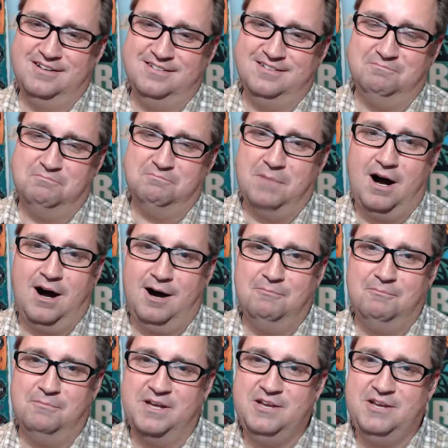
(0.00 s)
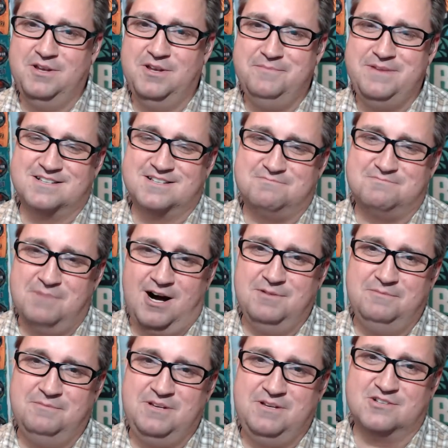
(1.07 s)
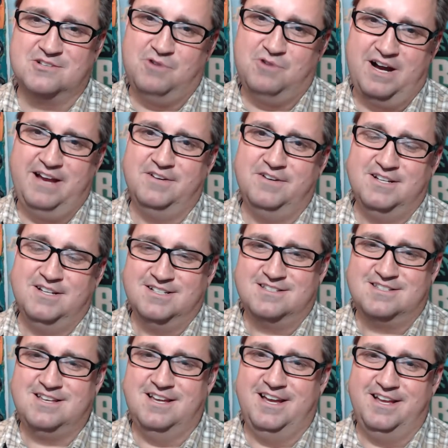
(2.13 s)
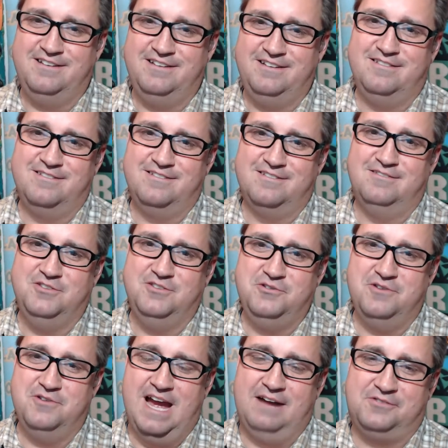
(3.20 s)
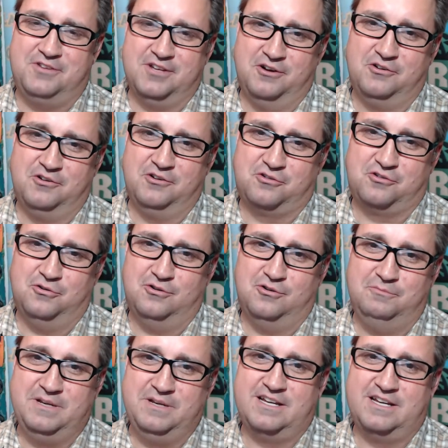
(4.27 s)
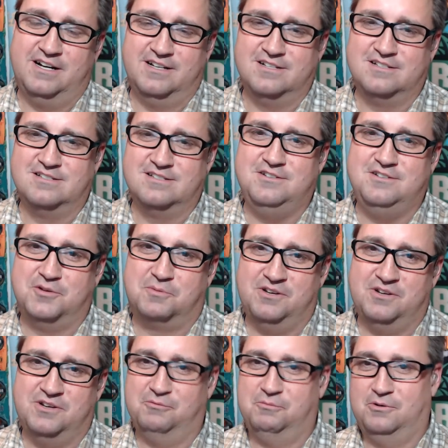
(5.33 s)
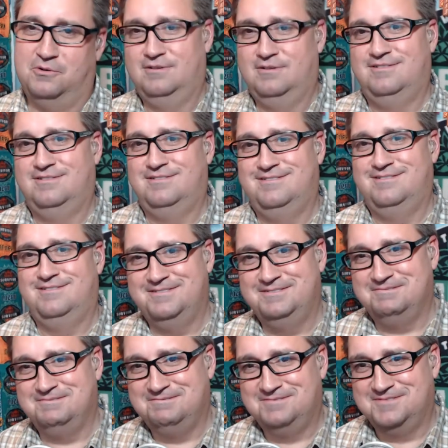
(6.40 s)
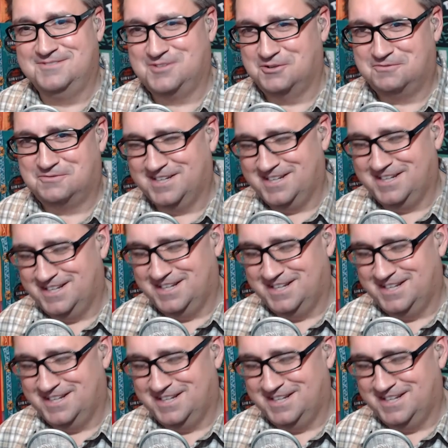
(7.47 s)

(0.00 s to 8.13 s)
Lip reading: mom, but it wouldn't be his mom, it'd be his wife, said you have to go to school because you're the principal. So forget it.